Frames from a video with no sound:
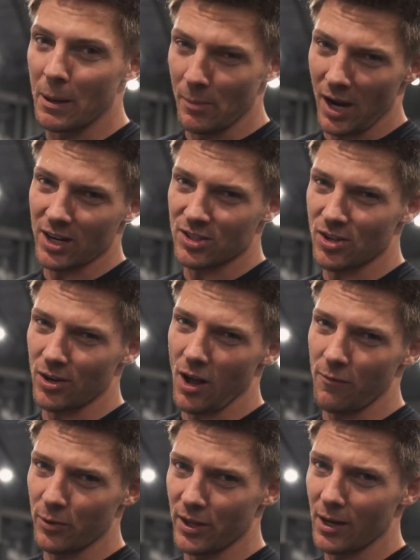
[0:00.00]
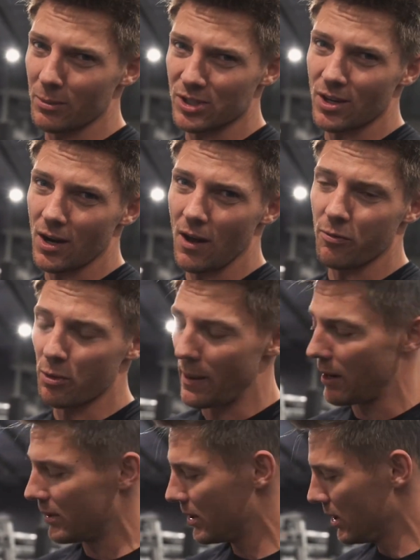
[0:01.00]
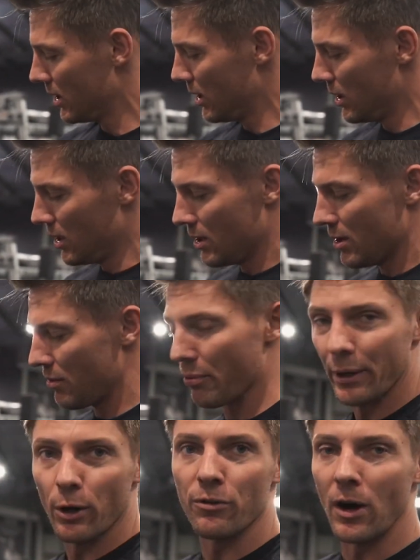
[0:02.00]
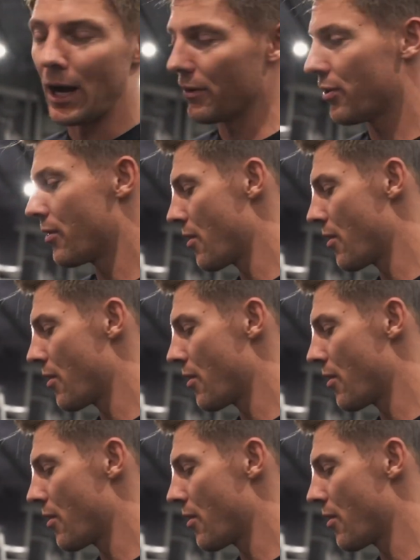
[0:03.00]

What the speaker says: but I'm not gonna start off with it. I'm gonna start off with about 305.